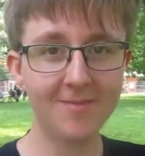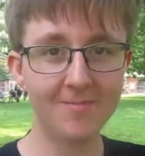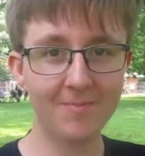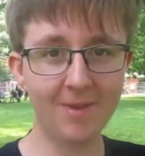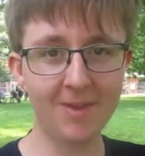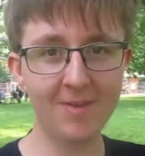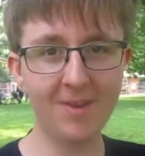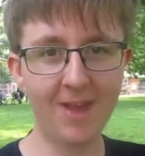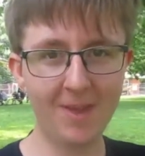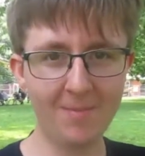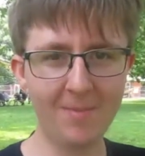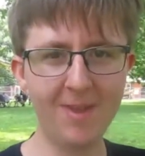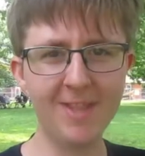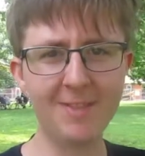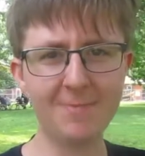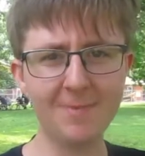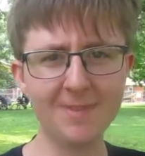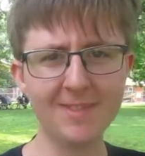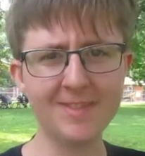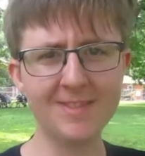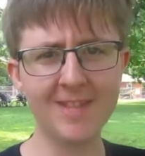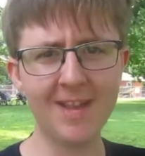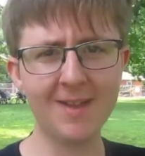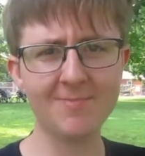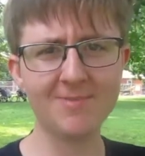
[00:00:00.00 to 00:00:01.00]
But I might
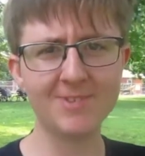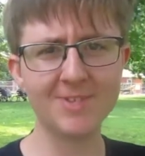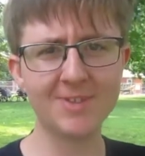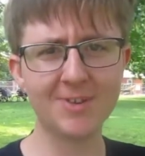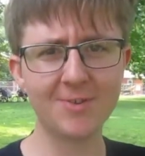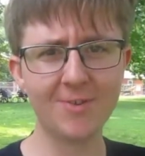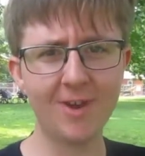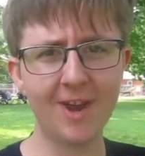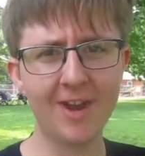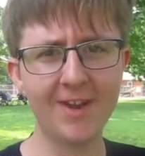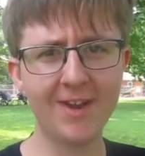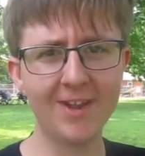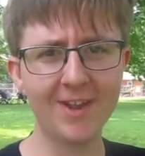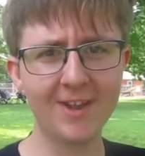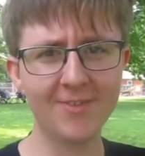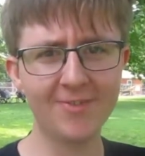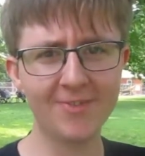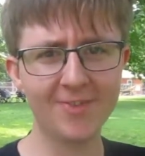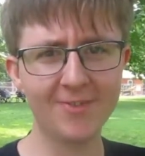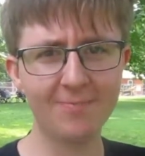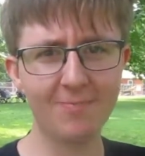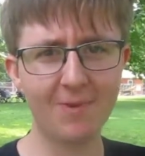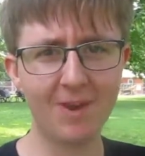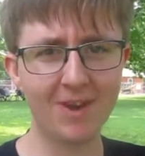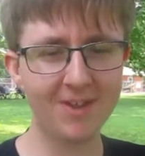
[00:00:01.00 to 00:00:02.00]
spend the time just grinding out
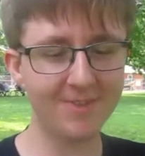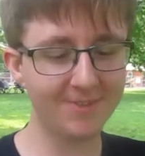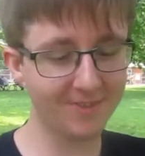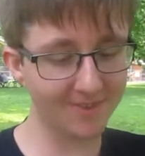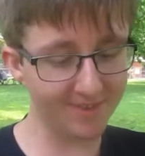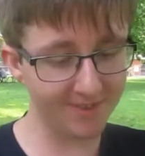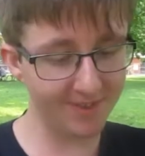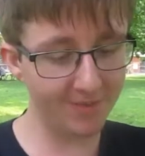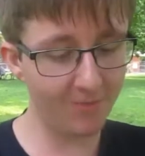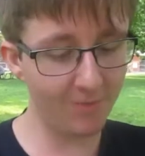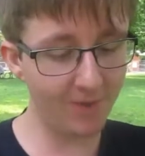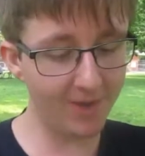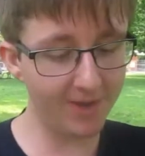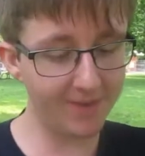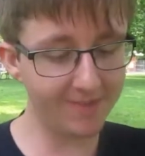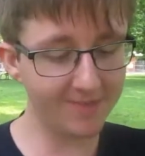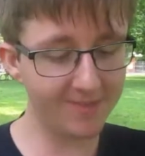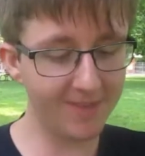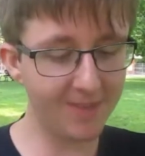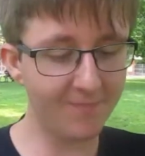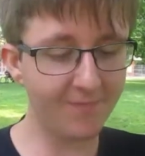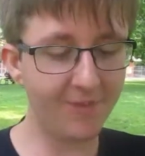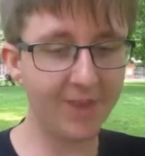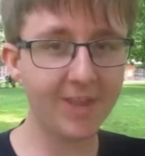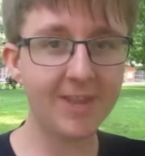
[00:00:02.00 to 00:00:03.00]
the spawns, because I want to
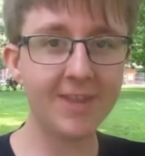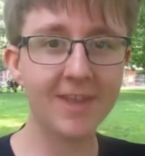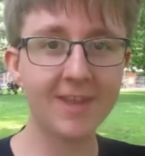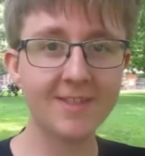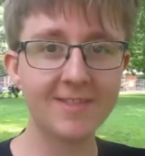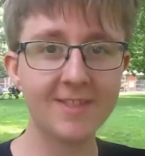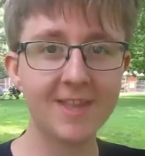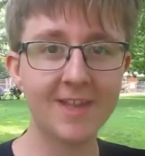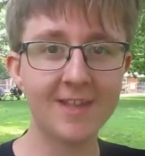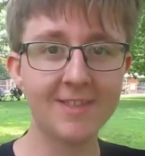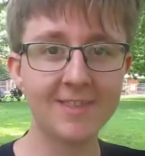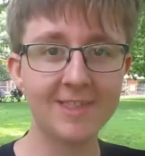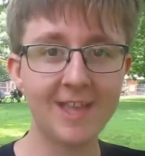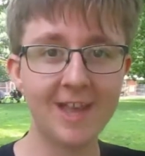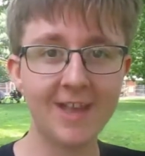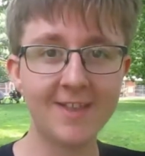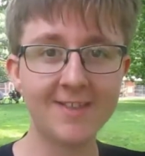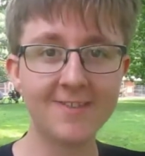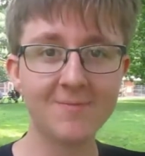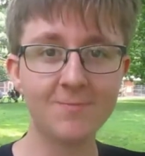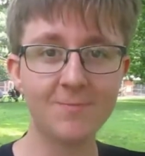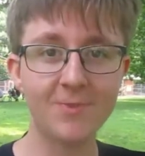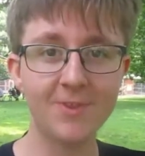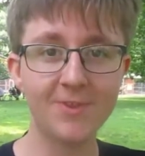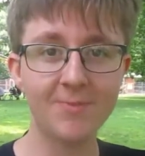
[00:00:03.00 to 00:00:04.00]
see if I can get that
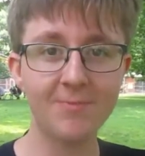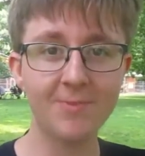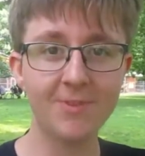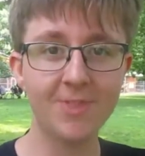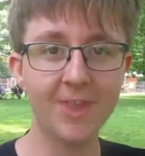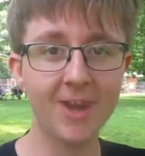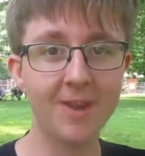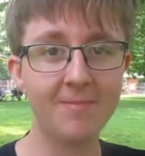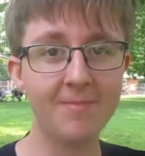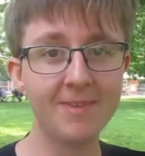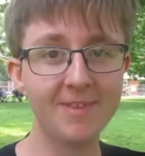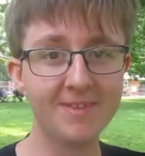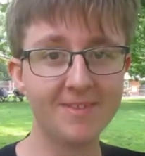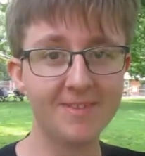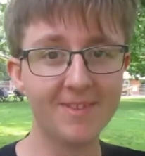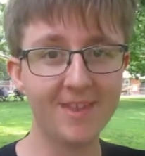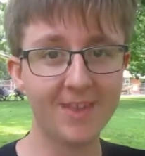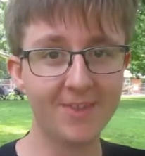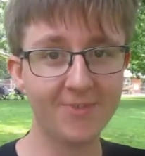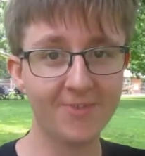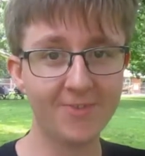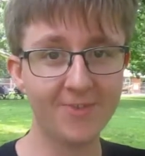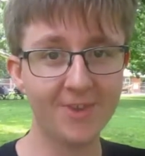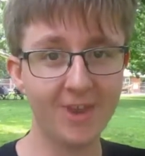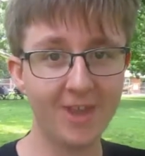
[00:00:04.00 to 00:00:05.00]
last Whismur that I missed
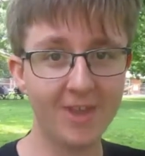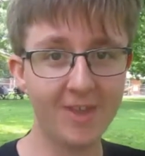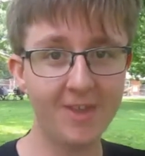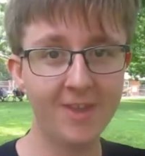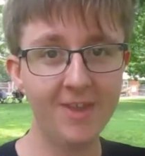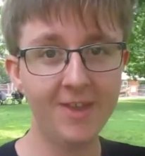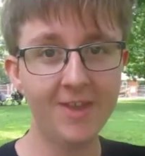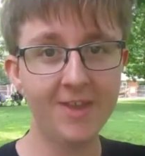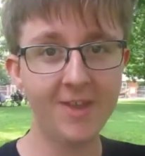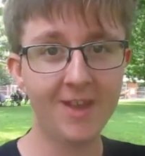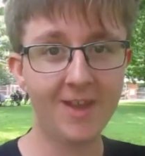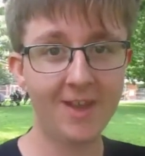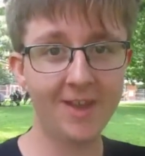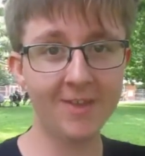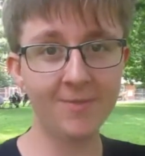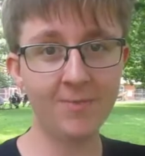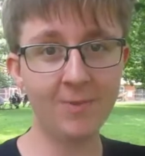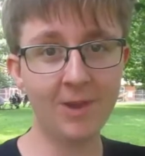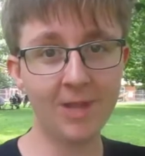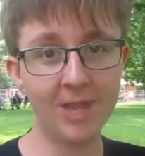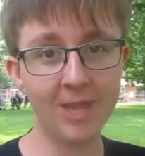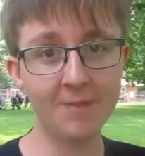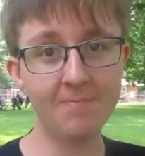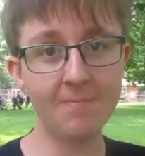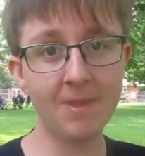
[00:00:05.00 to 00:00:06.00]
yesterday, as
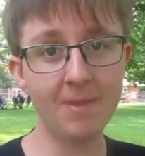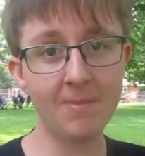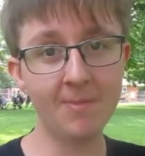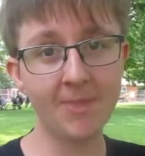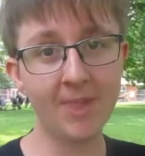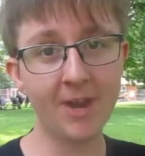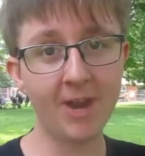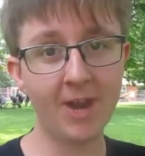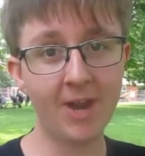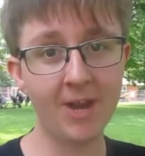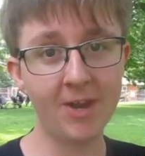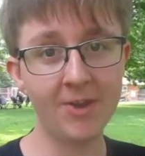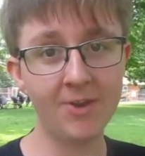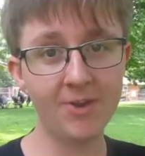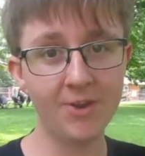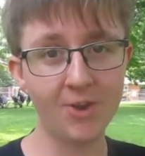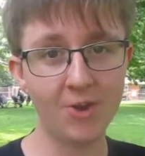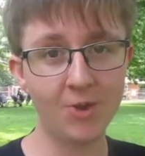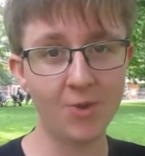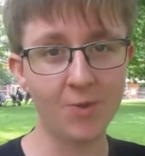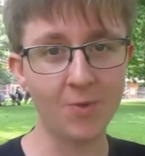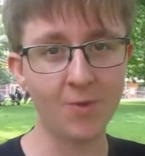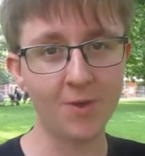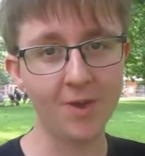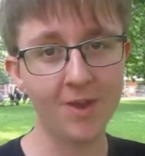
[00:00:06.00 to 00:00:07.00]
well as maybe that
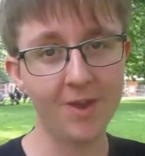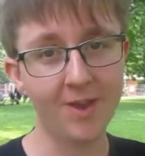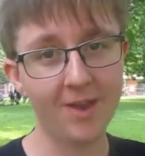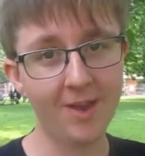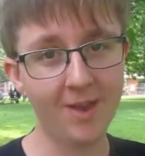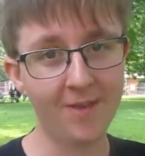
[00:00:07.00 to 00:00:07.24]
Unknown.